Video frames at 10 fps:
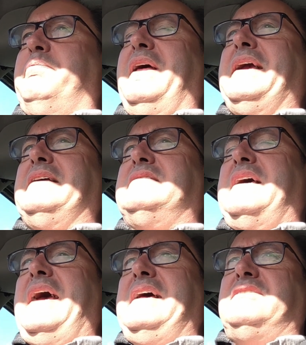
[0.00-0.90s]
you're playing into
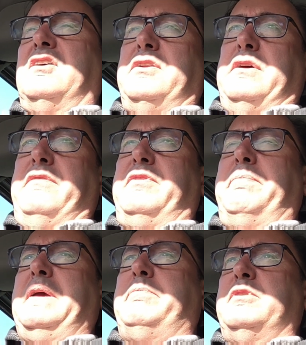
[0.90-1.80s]
the hands, aren't you, of the
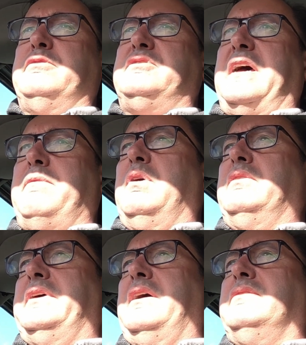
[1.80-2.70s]
people who say,
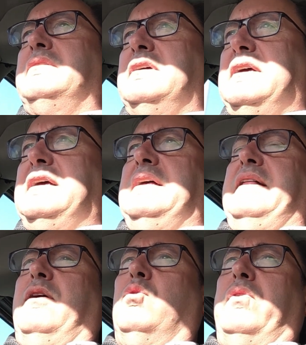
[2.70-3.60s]
well, no,
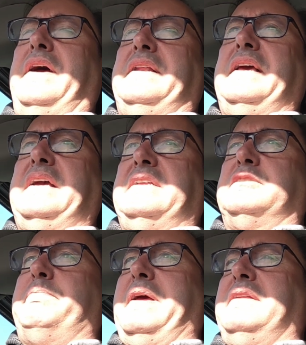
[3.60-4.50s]
all that need
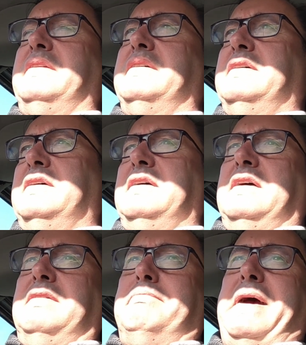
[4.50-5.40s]
has been
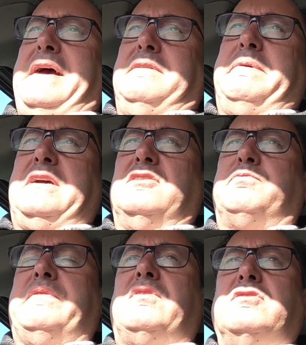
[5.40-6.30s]
met because
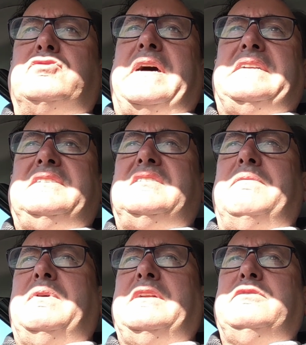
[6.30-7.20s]
we've contracted
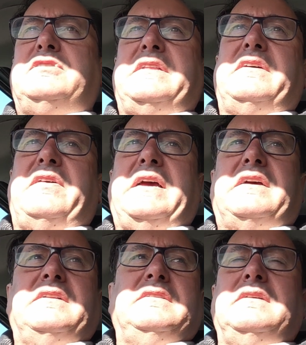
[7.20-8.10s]
someone who said that they
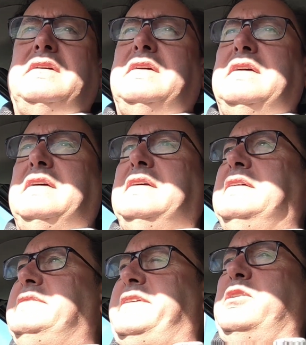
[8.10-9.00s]

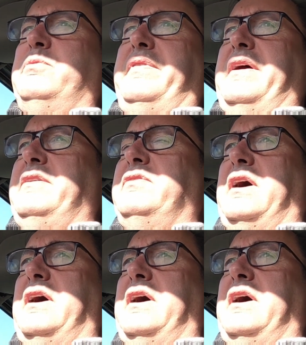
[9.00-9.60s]
can deal with it. You